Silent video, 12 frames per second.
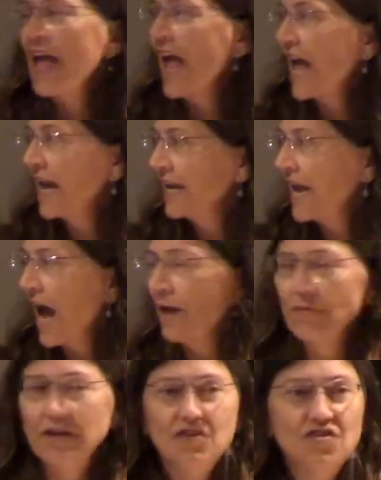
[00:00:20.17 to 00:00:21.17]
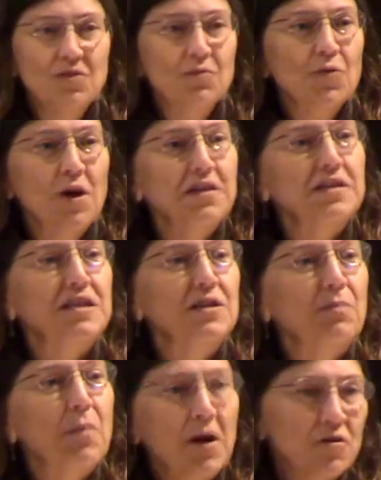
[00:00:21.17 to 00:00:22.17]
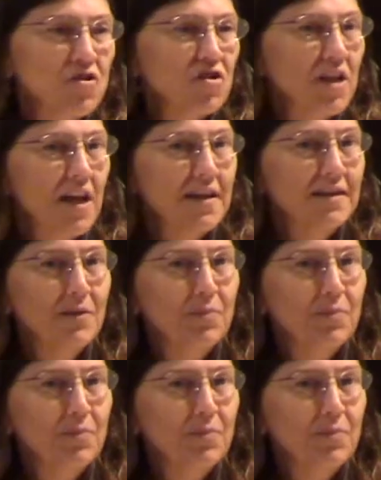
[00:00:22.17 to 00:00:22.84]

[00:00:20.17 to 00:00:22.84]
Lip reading: And I'm going to jump right to the punchline.